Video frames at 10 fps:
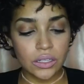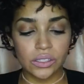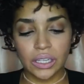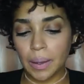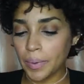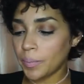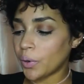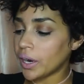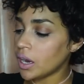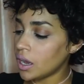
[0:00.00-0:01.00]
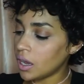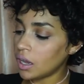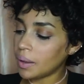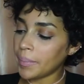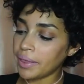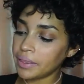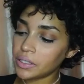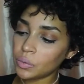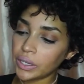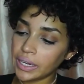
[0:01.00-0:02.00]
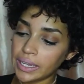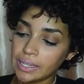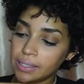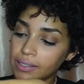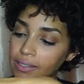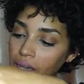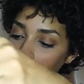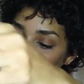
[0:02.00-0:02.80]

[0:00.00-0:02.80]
There's a couple more. This one is